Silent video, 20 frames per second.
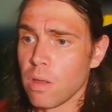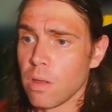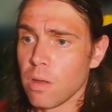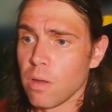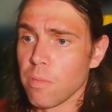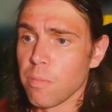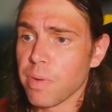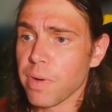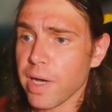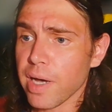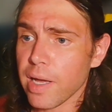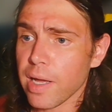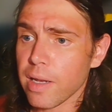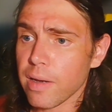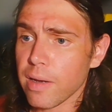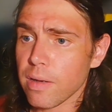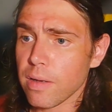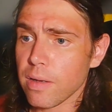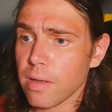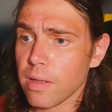
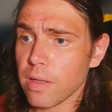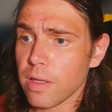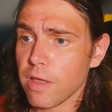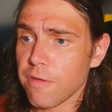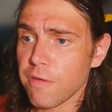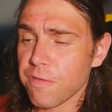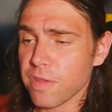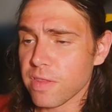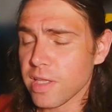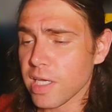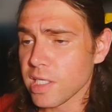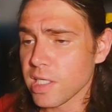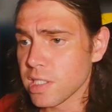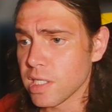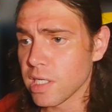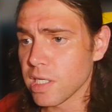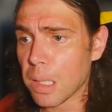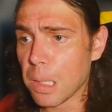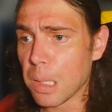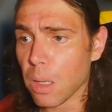but if it
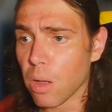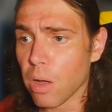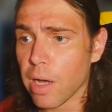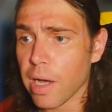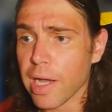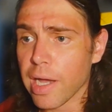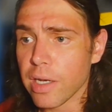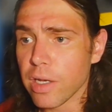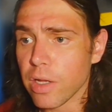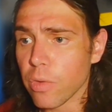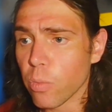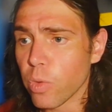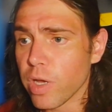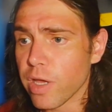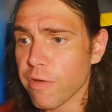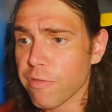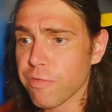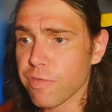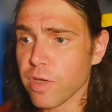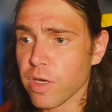doesn't align
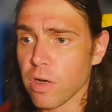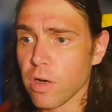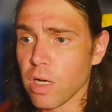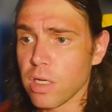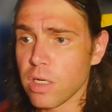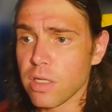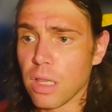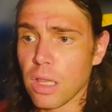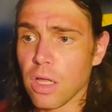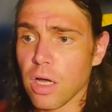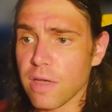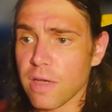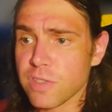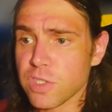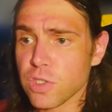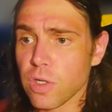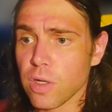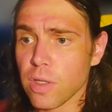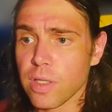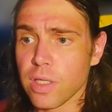with the kind of
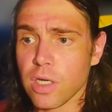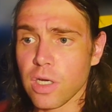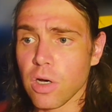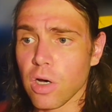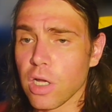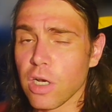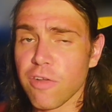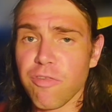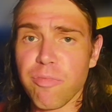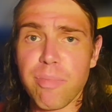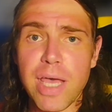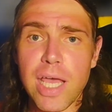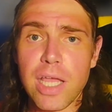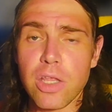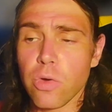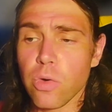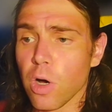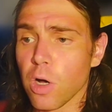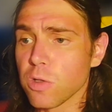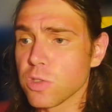lifestyle and the kind of man
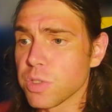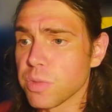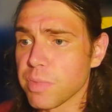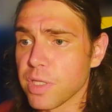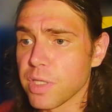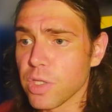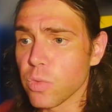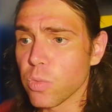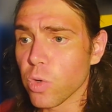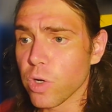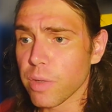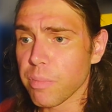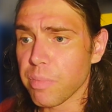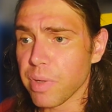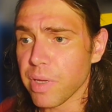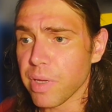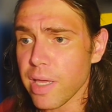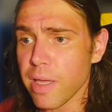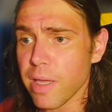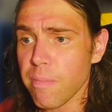you ultimately want to
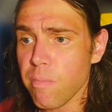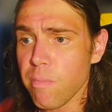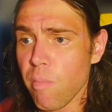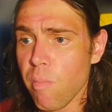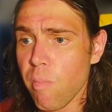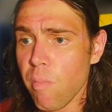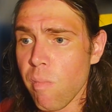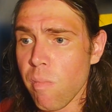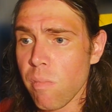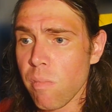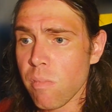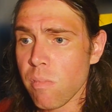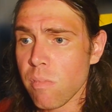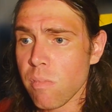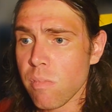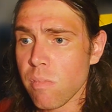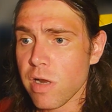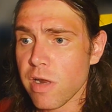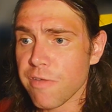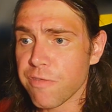be,
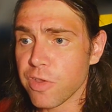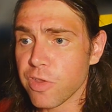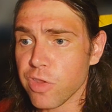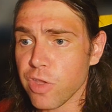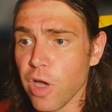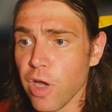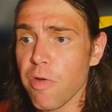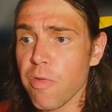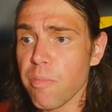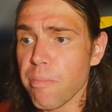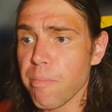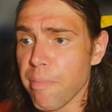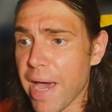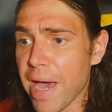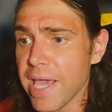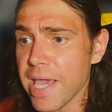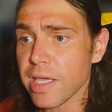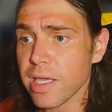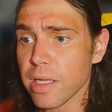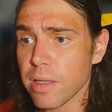if you don't
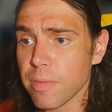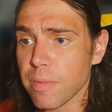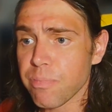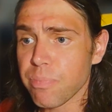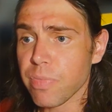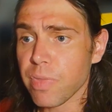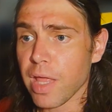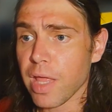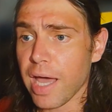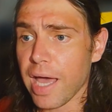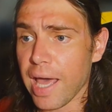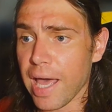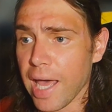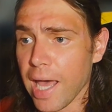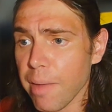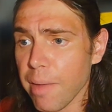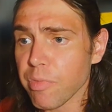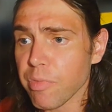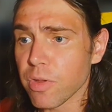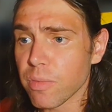make it a
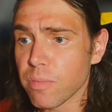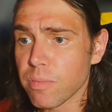habit,